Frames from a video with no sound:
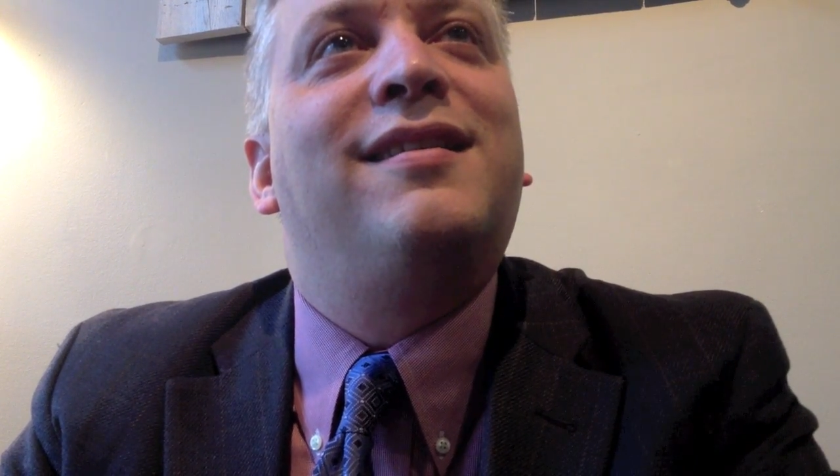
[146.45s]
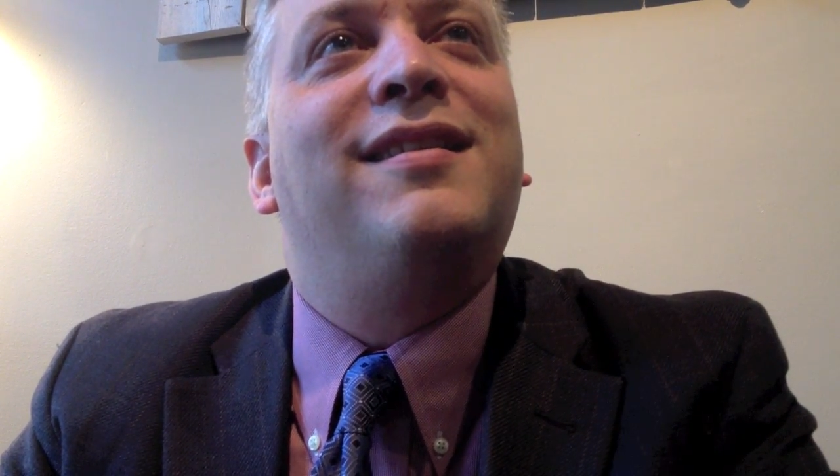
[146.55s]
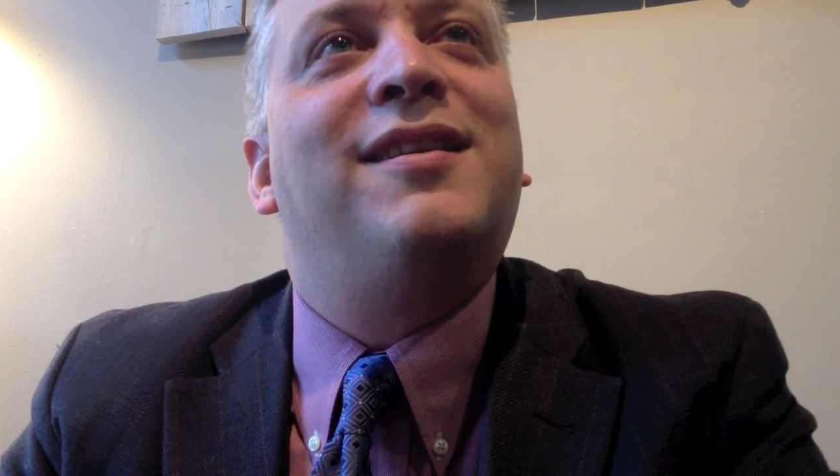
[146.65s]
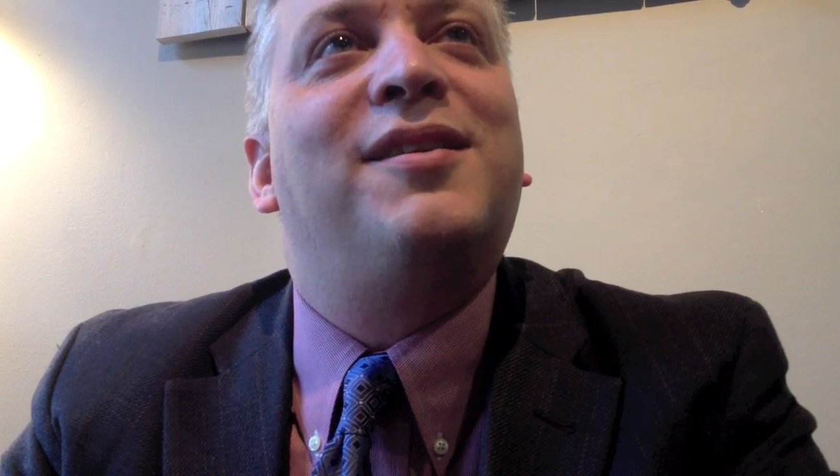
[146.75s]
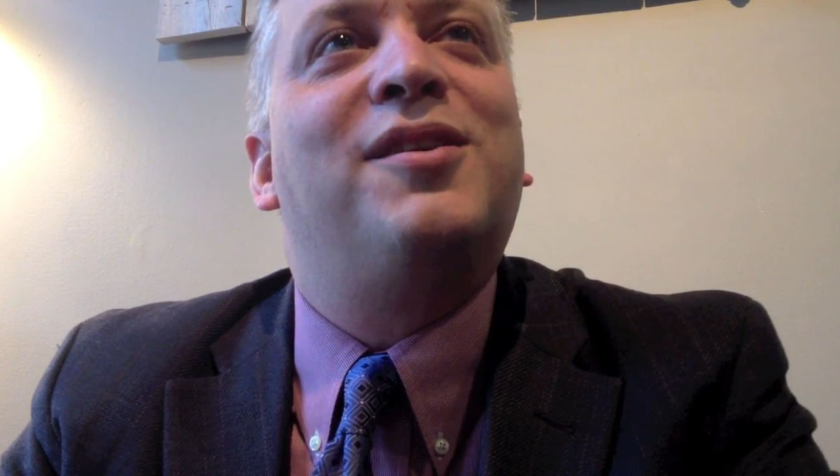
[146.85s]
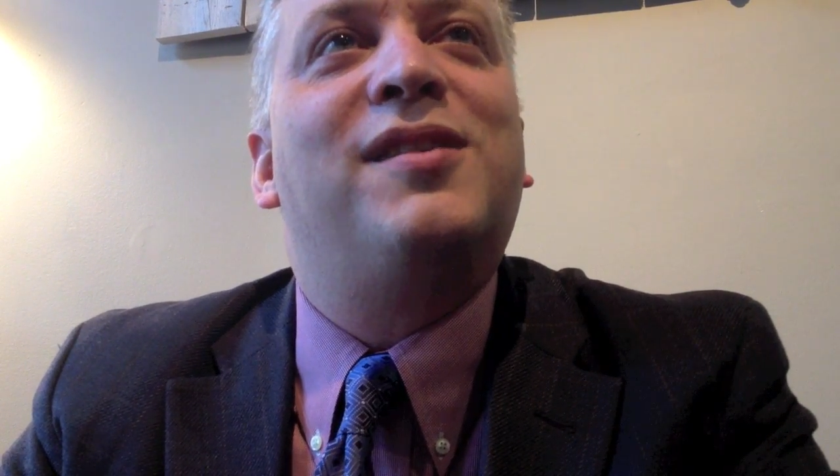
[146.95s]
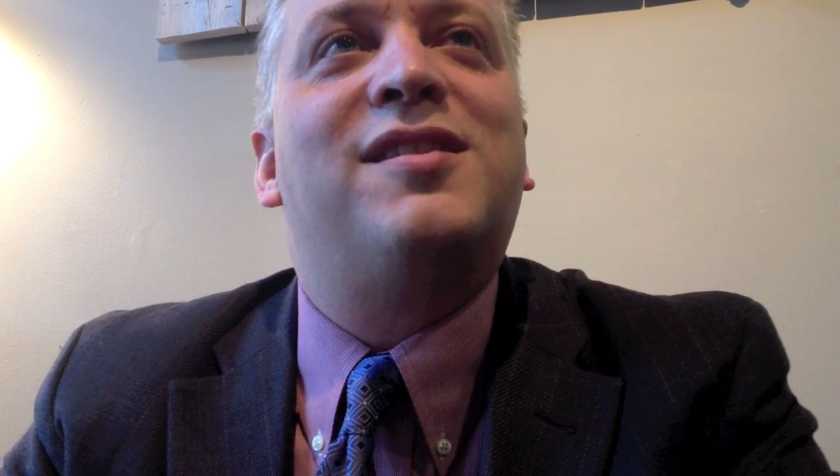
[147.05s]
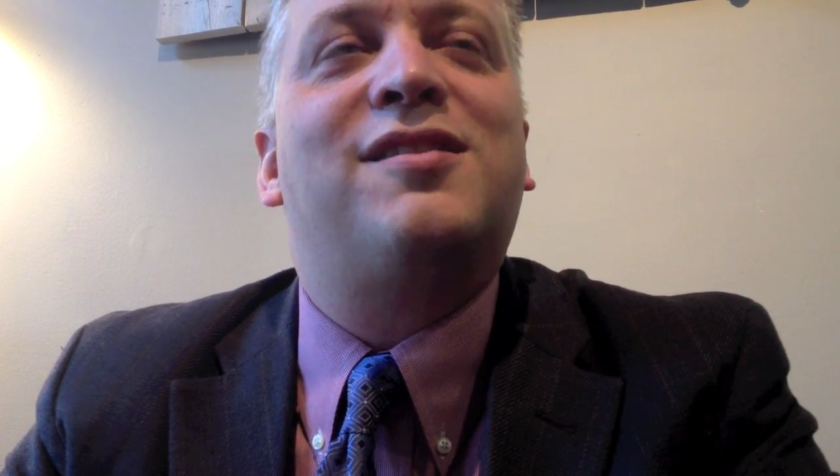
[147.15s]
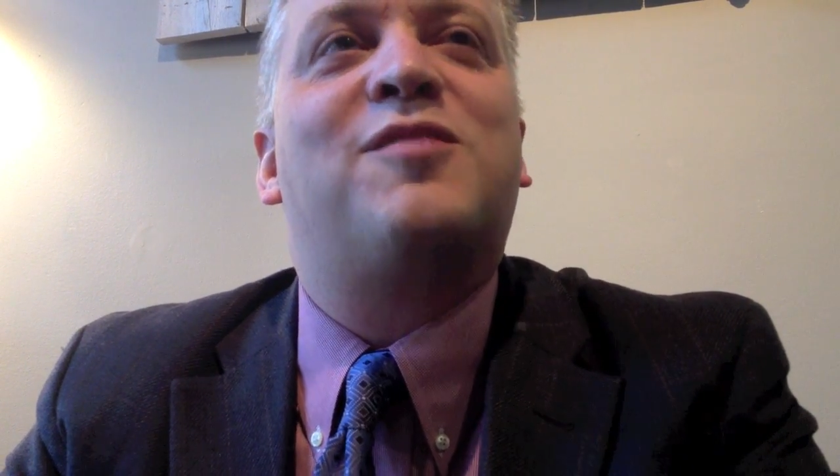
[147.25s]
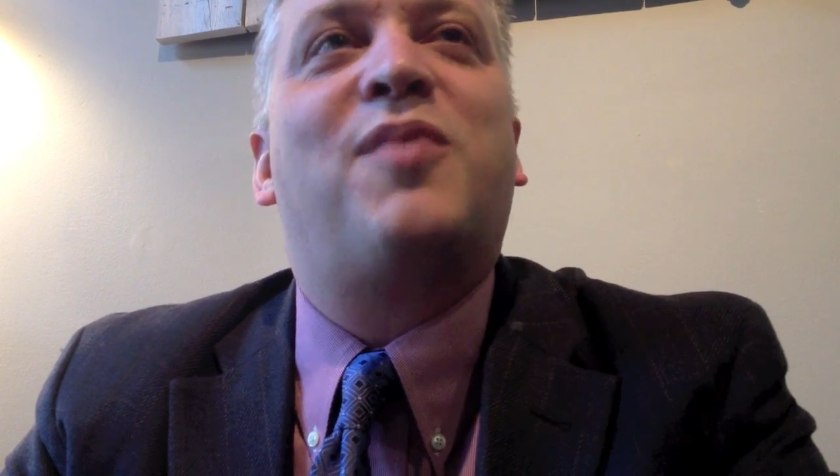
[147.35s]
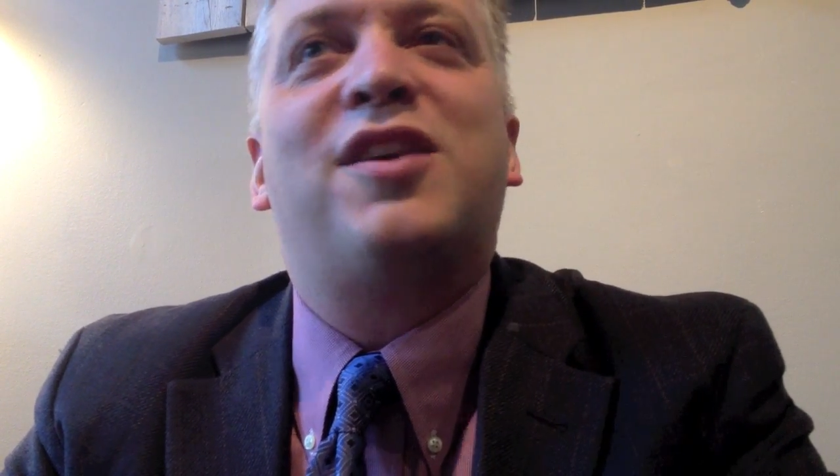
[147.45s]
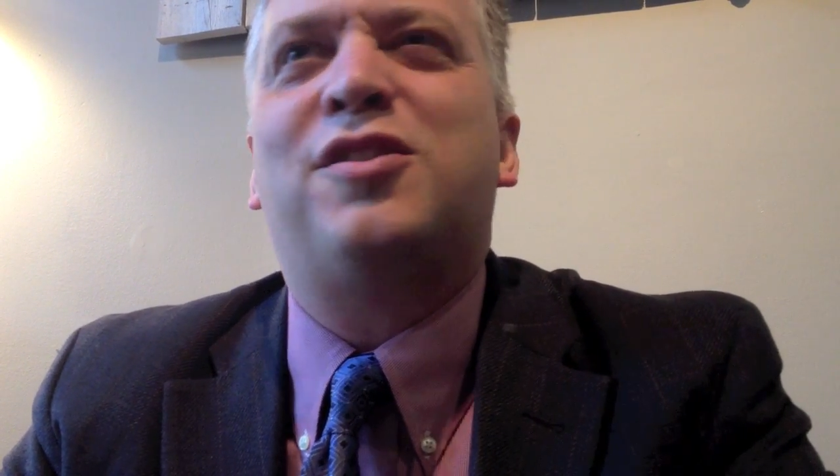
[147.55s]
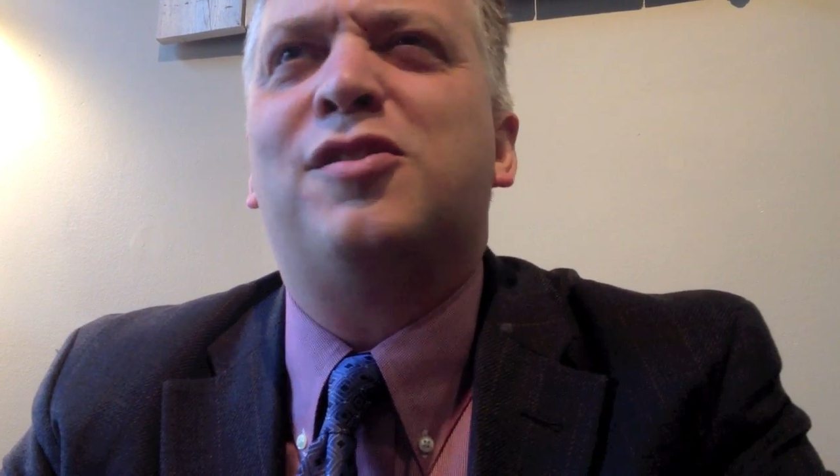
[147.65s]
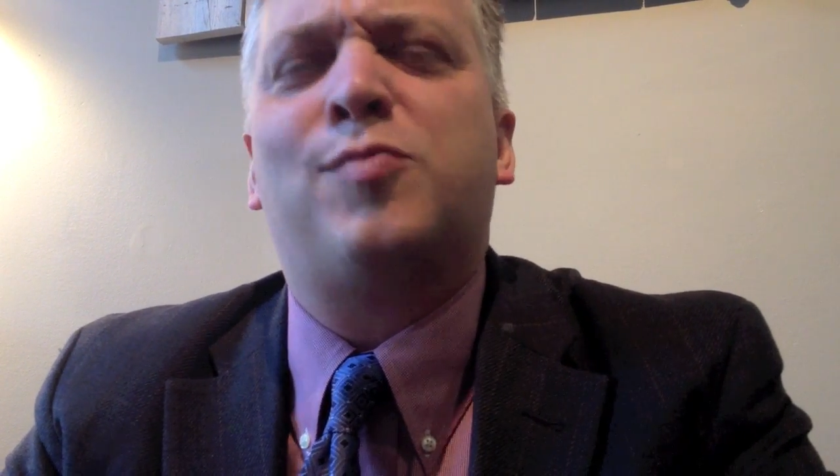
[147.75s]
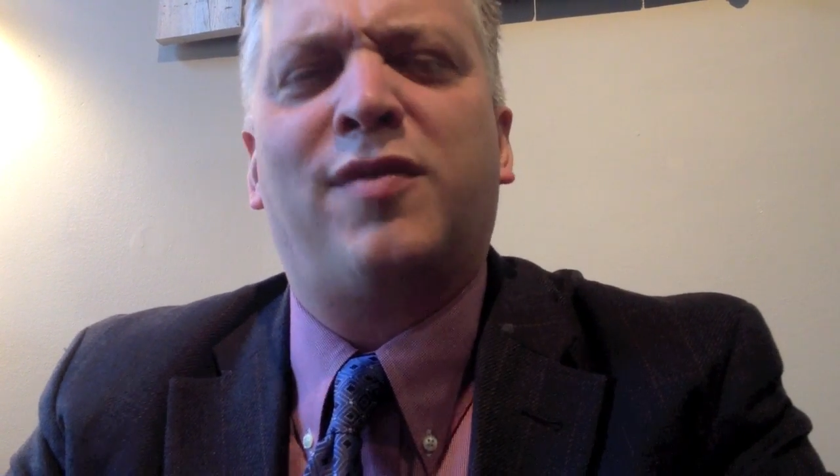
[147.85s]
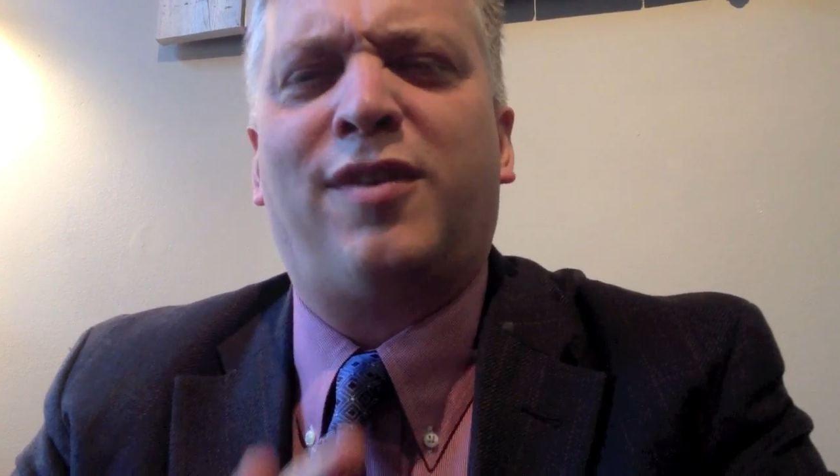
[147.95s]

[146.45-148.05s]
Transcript: Here are these expressions from a